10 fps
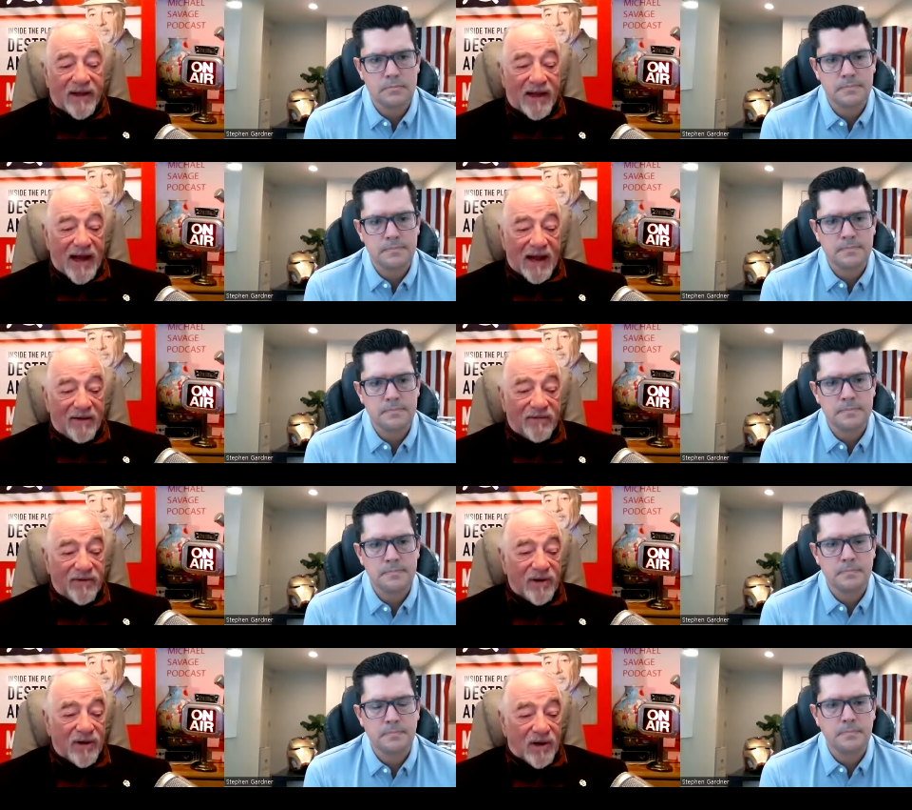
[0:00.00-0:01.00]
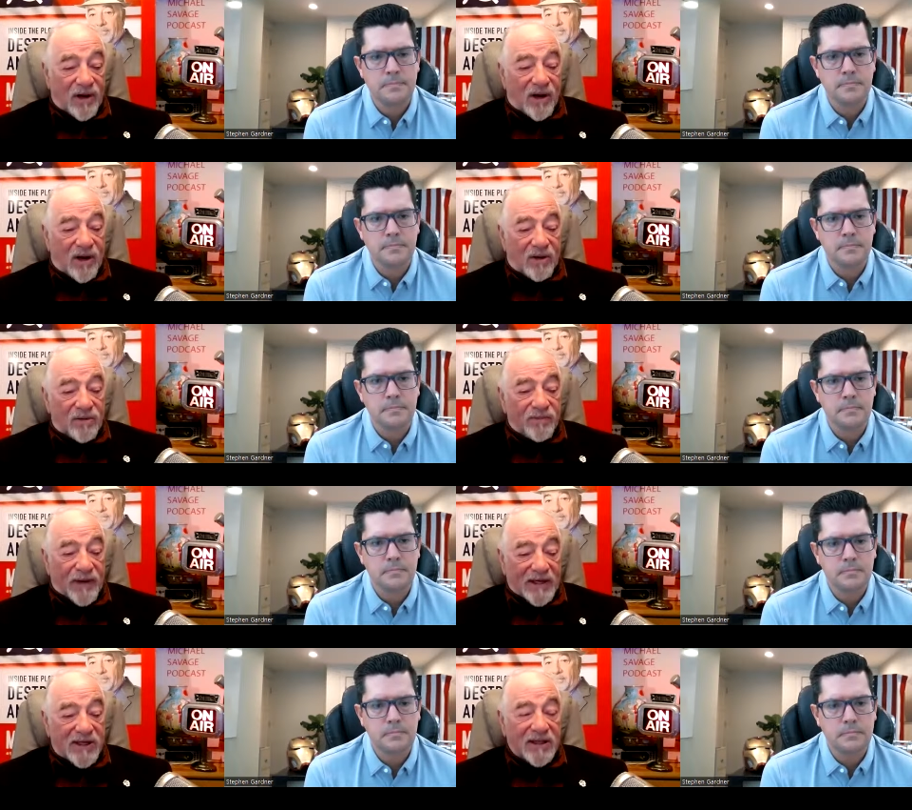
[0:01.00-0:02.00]
Speaker 1: they have uh,
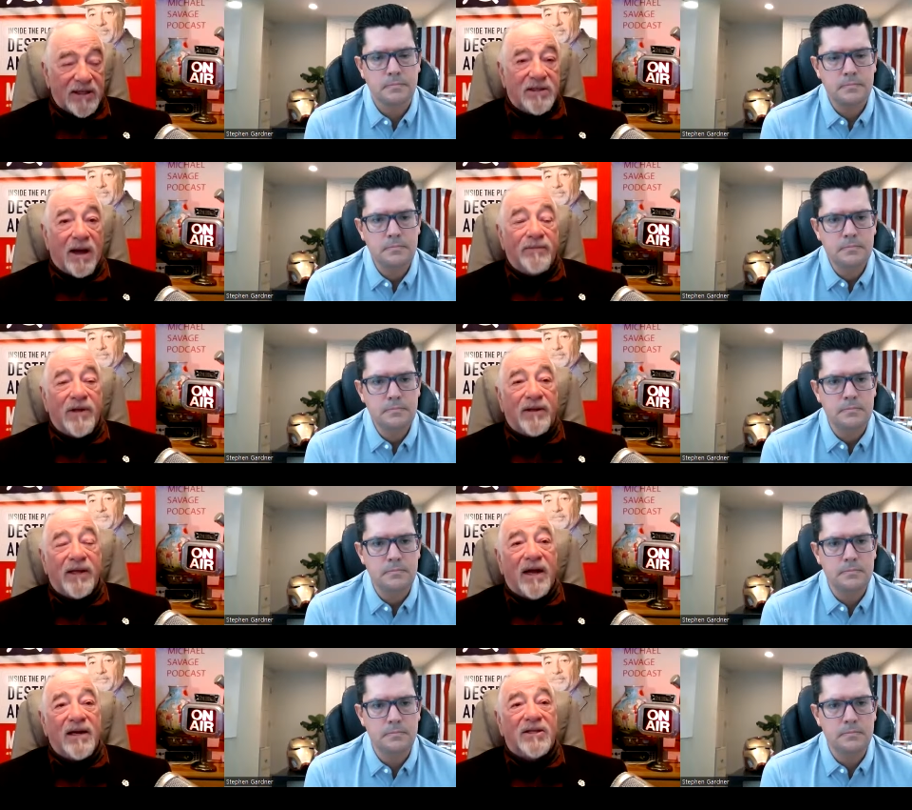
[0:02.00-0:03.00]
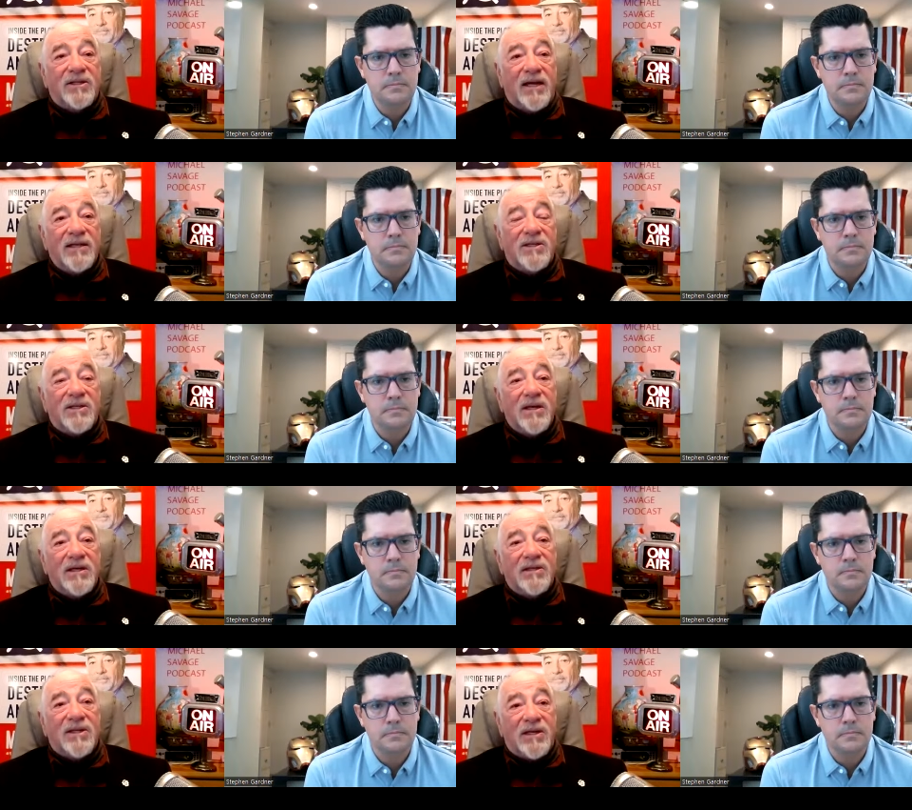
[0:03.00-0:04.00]
basically dumped on the United States
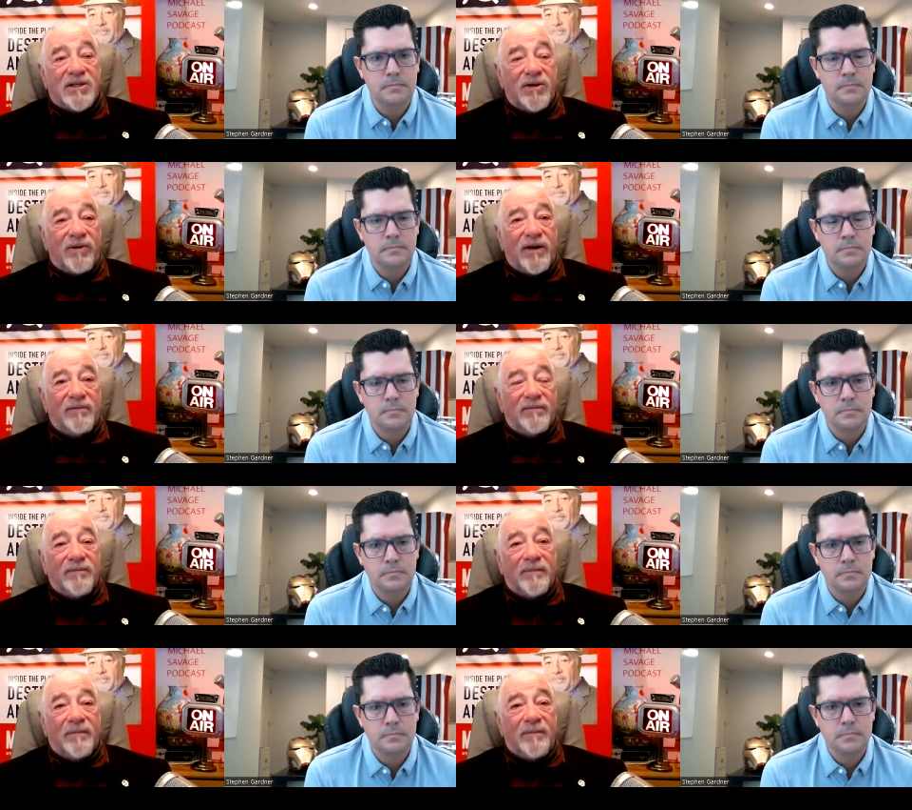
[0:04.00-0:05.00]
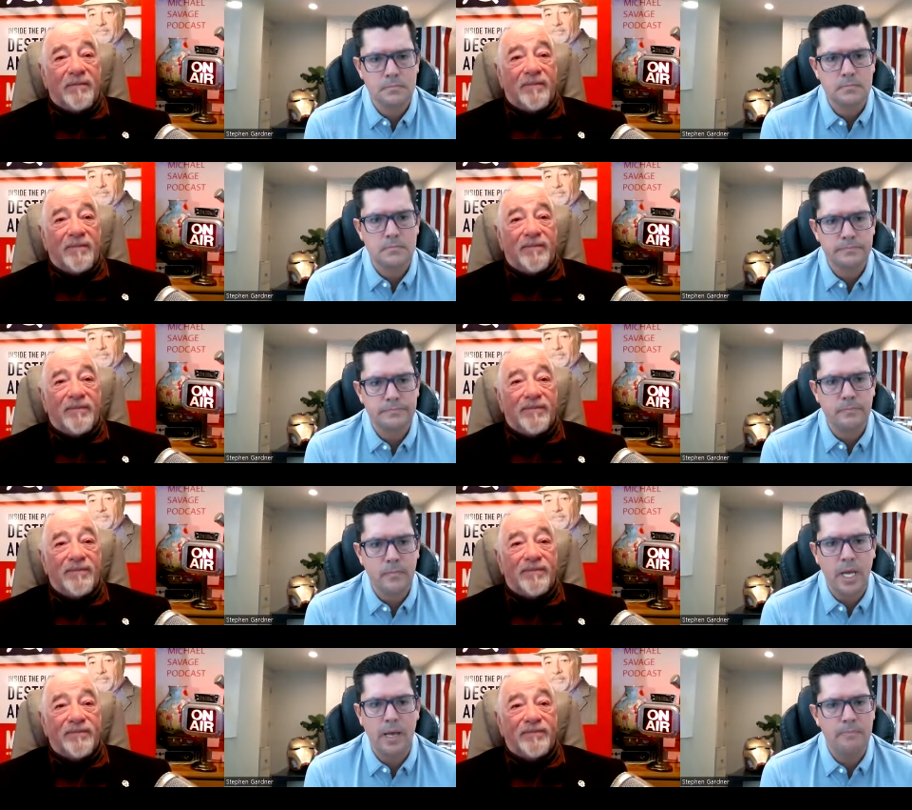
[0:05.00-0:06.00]
citizenry.
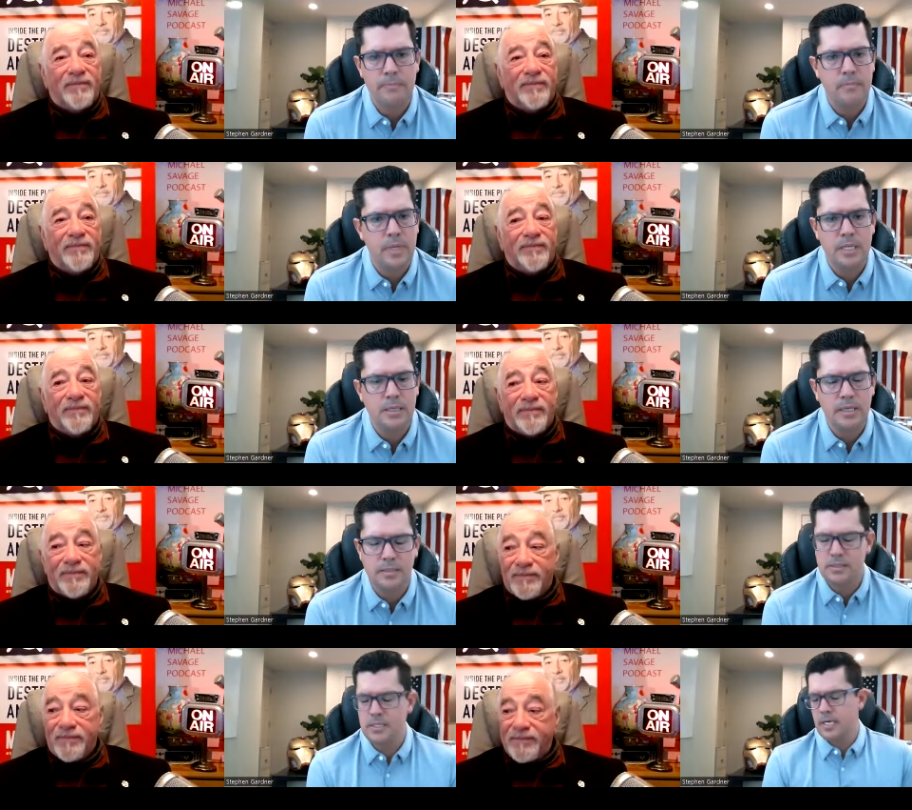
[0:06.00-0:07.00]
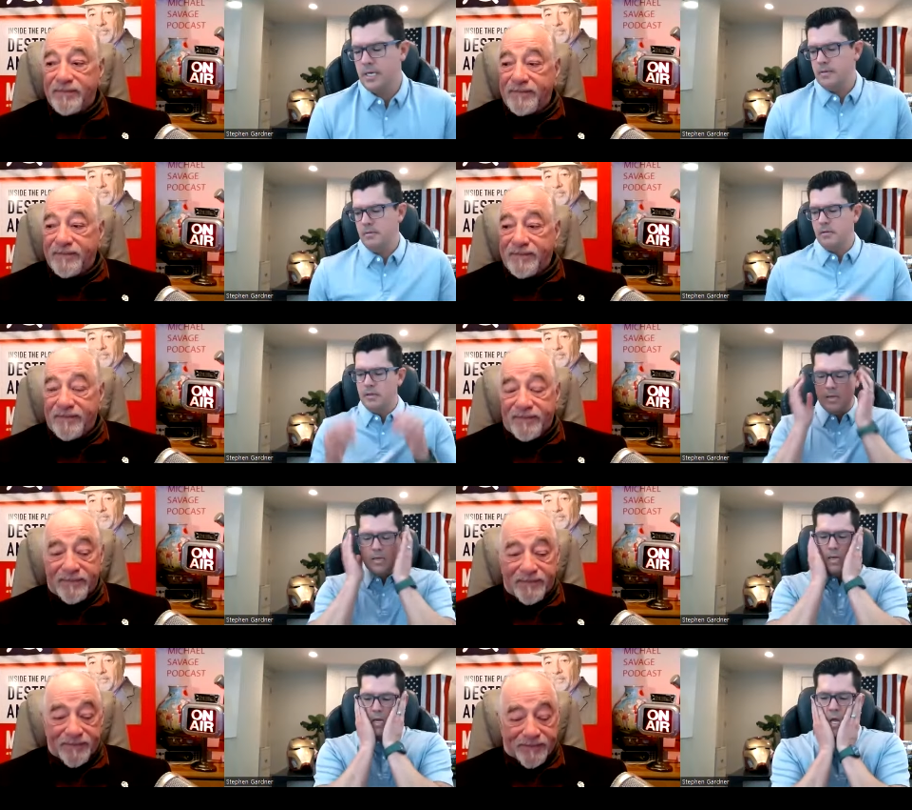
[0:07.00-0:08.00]
Speaker 2: Yeah, it, it's uh,
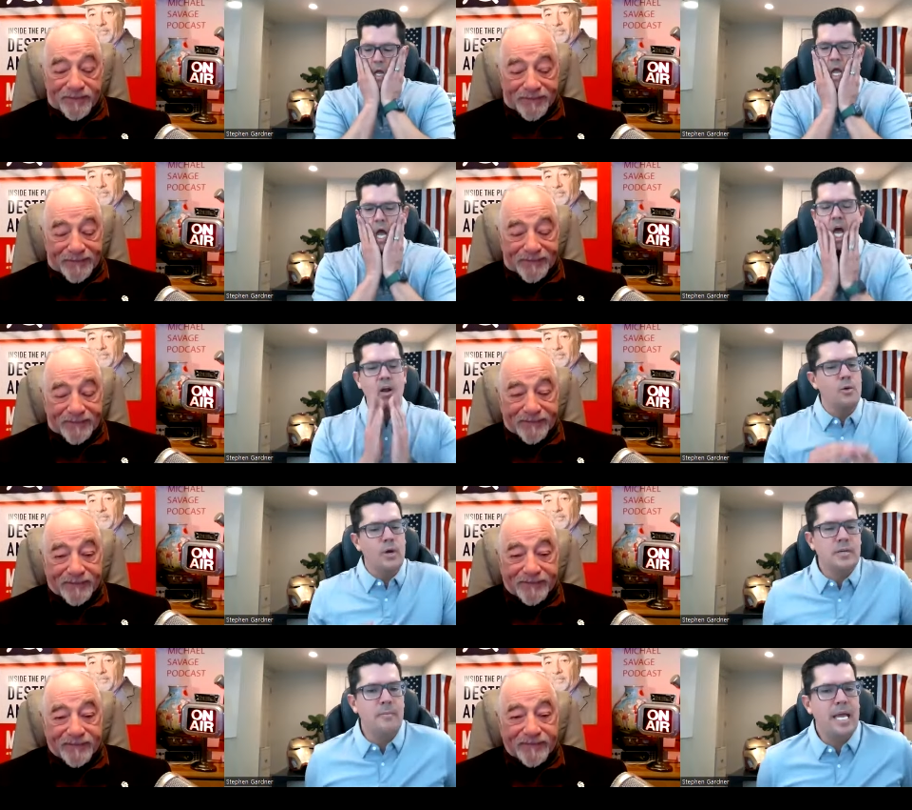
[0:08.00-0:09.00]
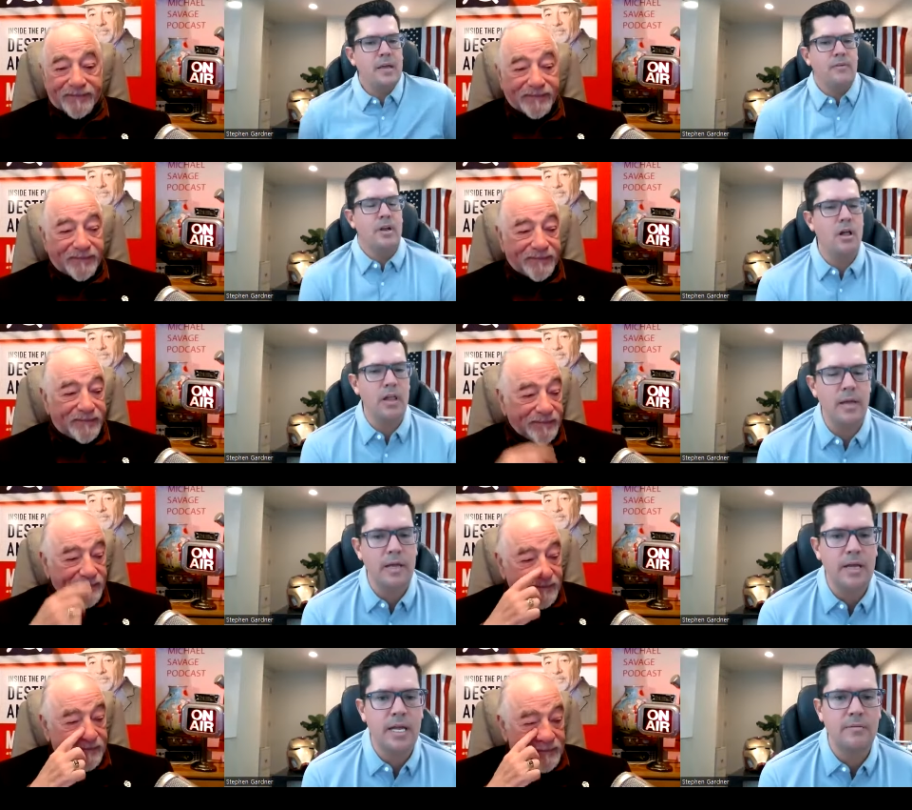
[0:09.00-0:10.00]
I don't know what to make of it all.
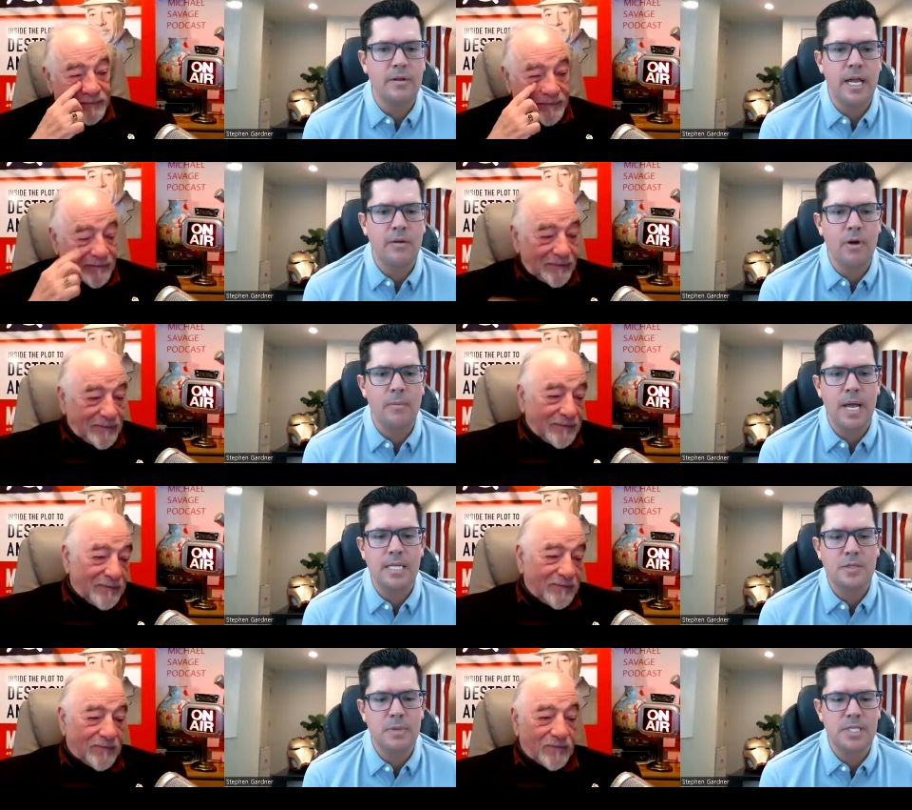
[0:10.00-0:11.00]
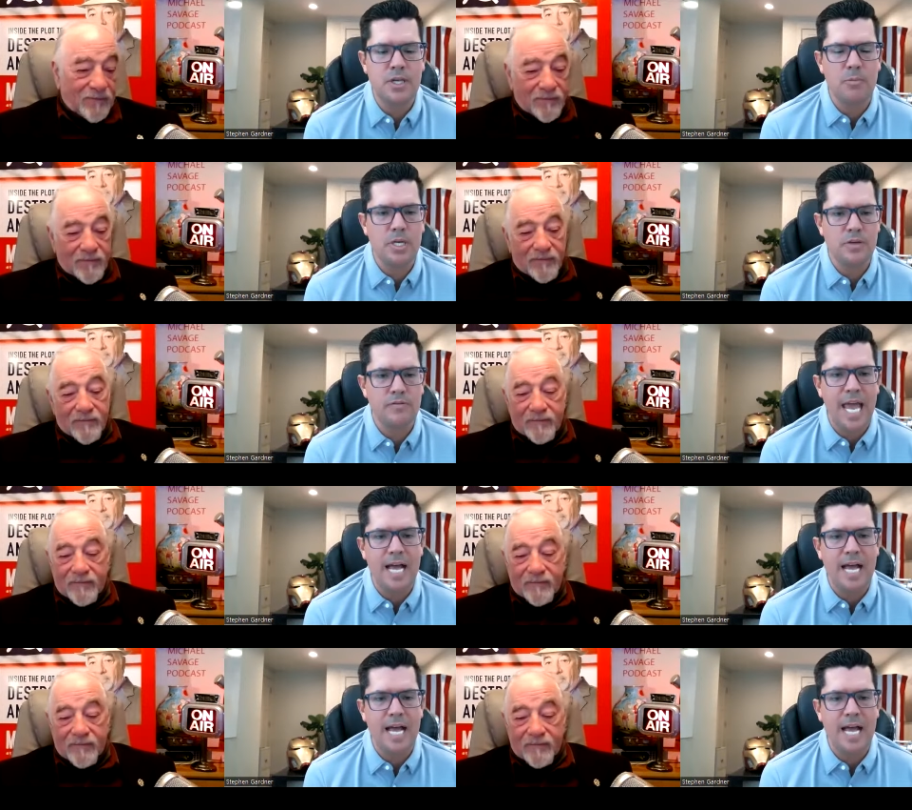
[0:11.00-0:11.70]
It it it reminds me so much of